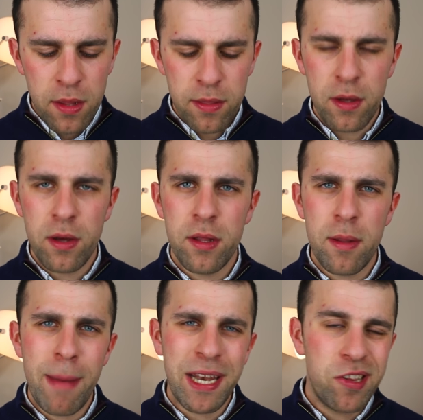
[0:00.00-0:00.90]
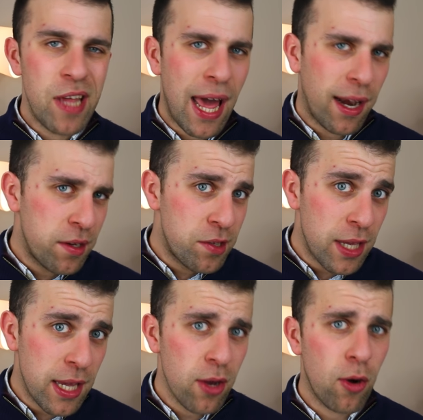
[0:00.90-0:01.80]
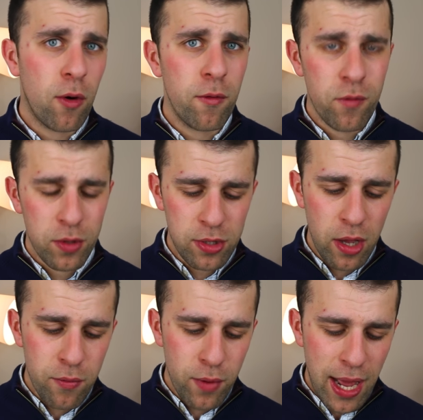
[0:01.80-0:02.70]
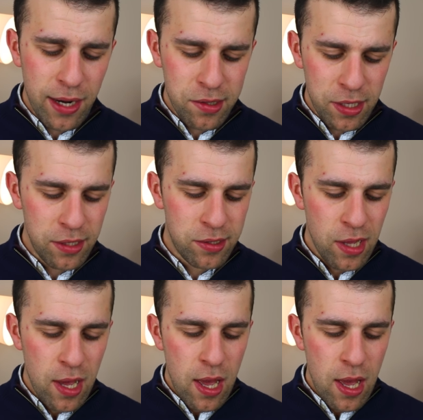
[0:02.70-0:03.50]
the, the mentality of certain realities.